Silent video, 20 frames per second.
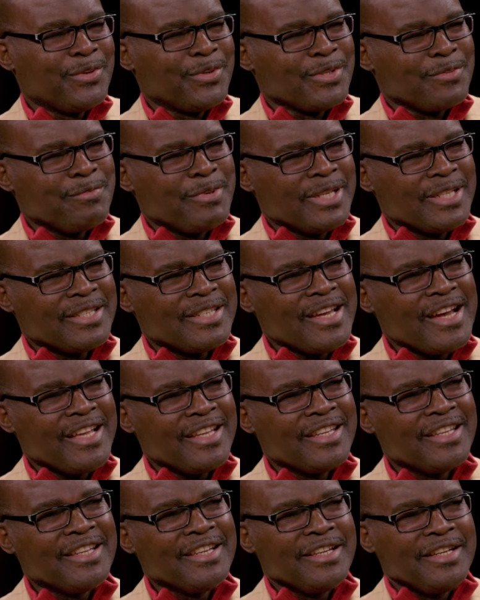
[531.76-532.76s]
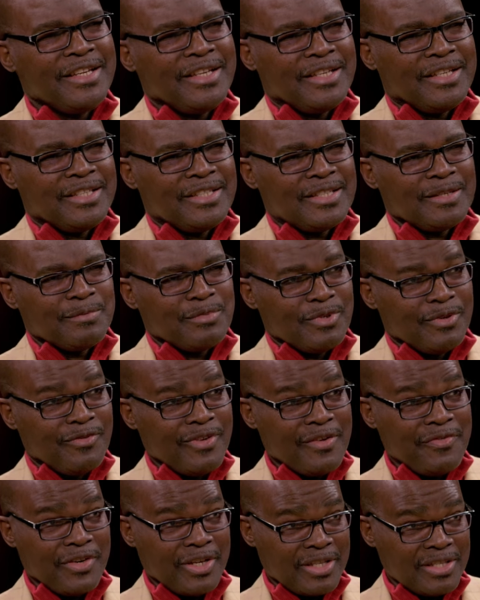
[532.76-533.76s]
was being done in terms of
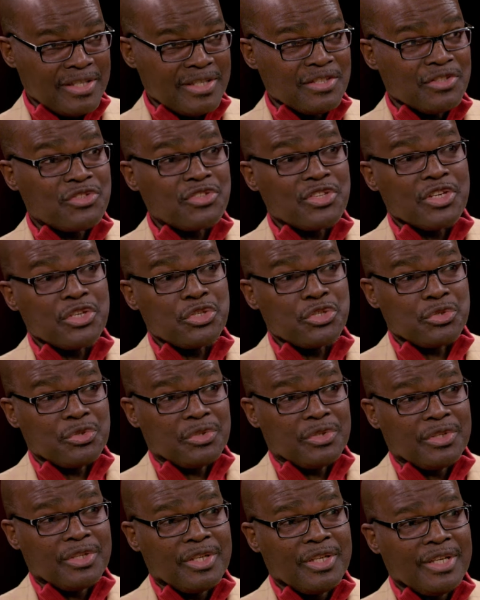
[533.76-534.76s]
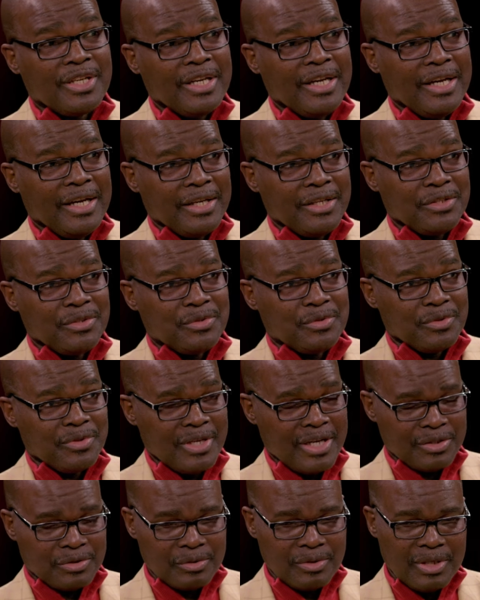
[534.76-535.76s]
Africa's insertion mm-hmm. uh, into
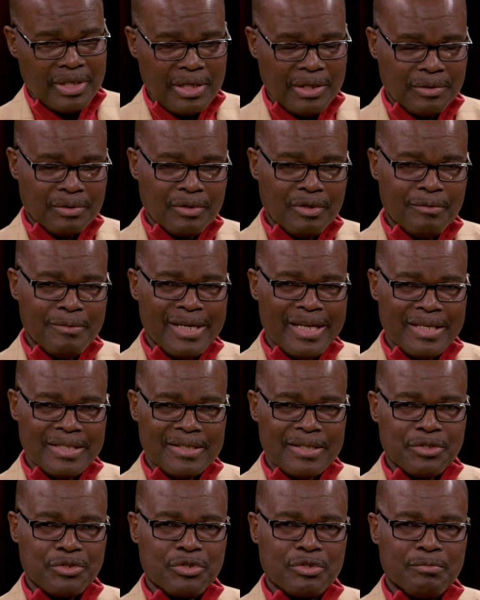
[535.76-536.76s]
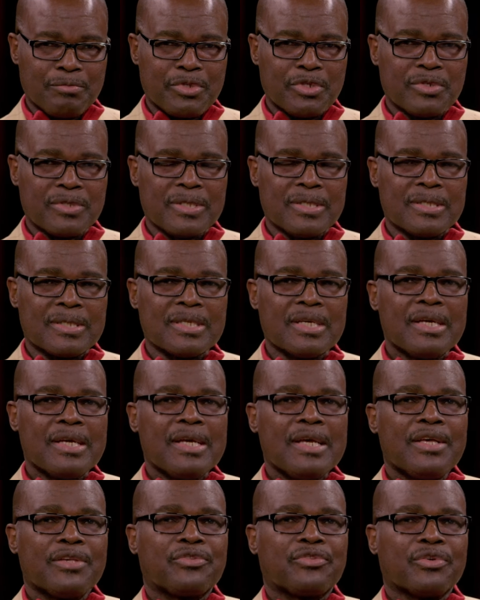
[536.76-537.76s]
mm-hmm. that globalization process.
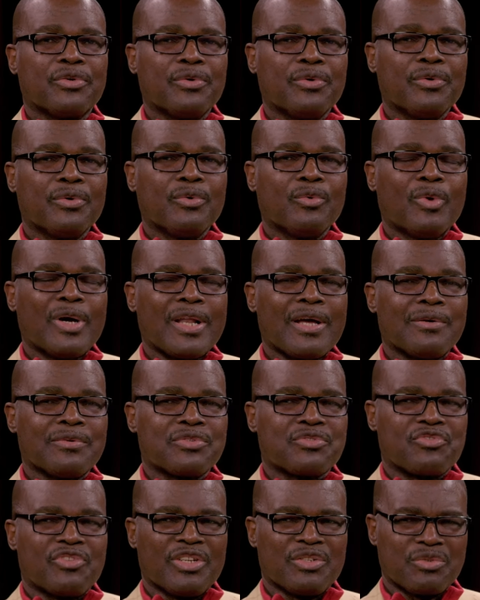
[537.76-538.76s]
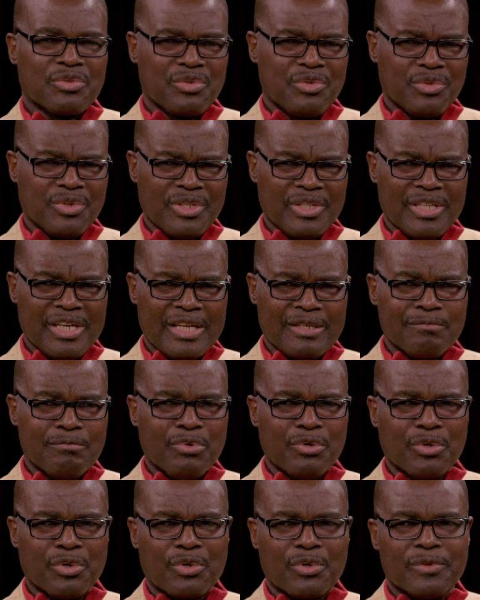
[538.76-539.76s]
So what what I was trying to do in that
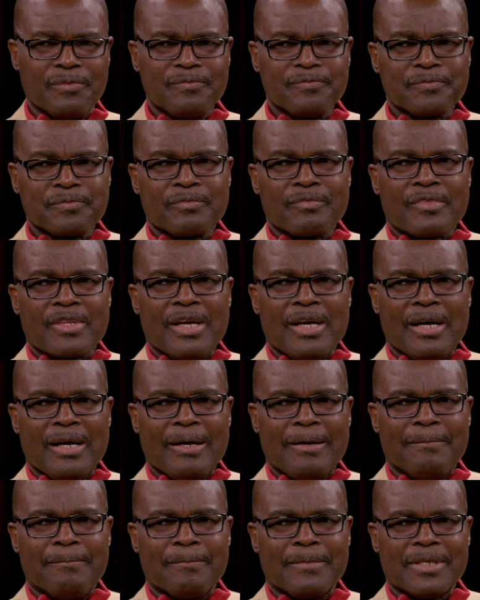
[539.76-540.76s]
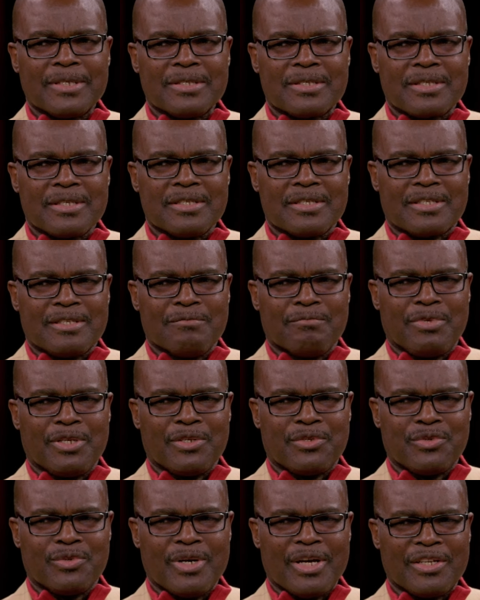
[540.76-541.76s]
book uh, is, is simply
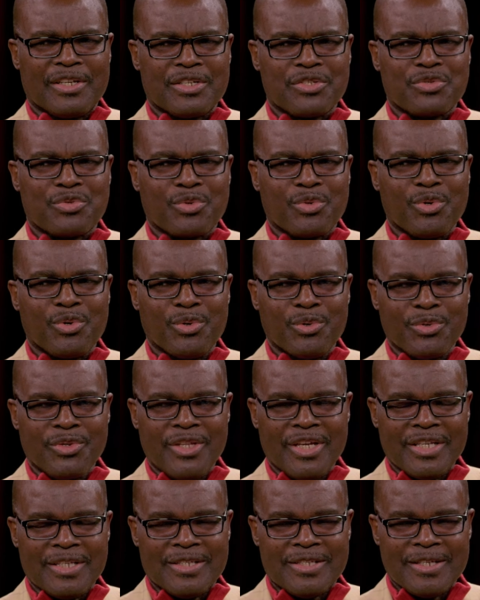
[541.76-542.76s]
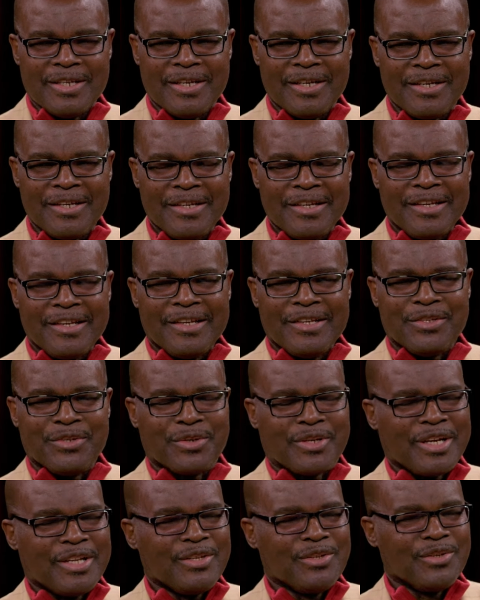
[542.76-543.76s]
to underscore that uh, you
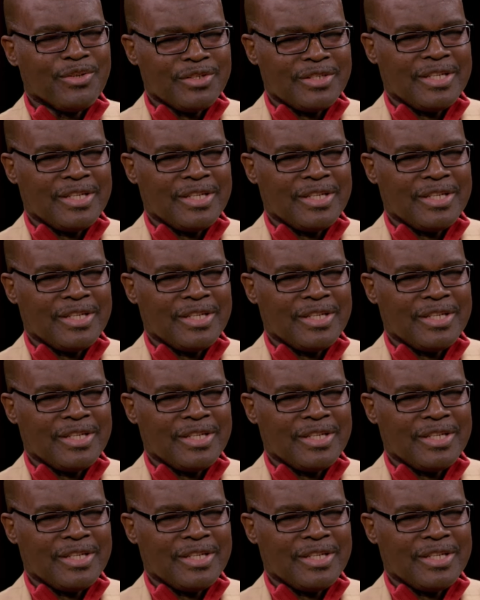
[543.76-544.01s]
cannot